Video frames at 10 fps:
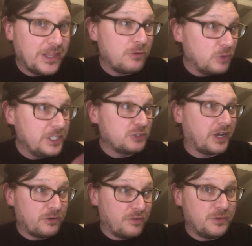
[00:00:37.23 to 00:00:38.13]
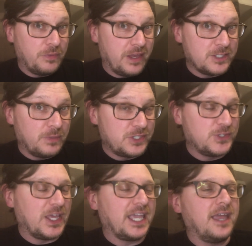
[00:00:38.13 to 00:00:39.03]
they really try to refute that as much
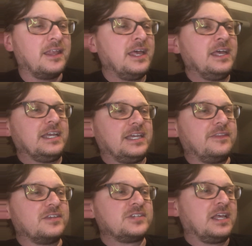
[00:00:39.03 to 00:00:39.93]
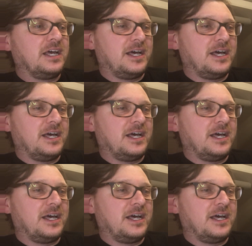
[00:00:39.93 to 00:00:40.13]
as they can in this.